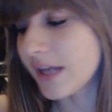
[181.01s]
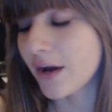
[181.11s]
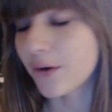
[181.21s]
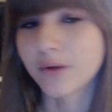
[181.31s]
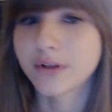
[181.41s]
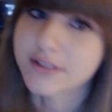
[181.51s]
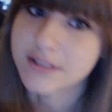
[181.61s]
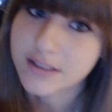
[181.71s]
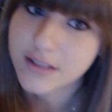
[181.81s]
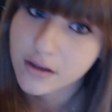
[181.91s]
Now,
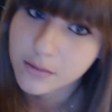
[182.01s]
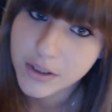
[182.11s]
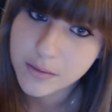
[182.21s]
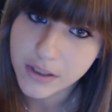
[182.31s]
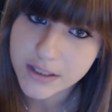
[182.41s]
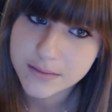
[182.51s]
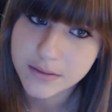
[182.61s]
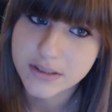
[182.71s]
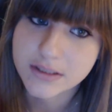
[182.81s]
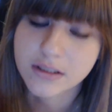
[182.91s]
this is another big plus,
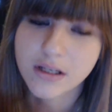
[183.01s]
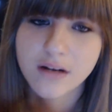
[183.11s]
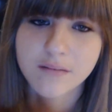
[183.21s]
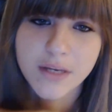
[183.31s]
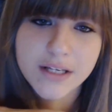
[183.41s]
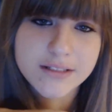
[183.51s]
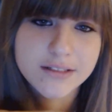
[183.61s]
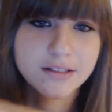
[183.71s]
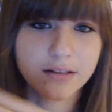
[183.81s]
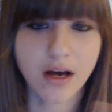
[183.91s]
because a lot of
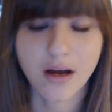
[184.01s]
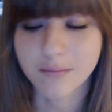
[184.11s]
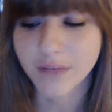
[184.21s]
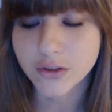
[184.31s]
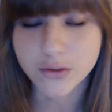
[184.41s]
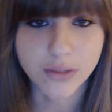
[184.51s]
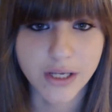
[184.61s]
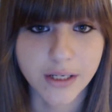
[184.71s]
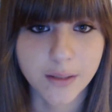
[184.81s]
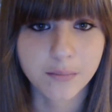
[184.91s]
mice, they do
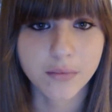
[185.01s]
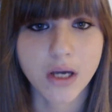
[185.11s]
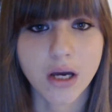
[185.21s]
light up,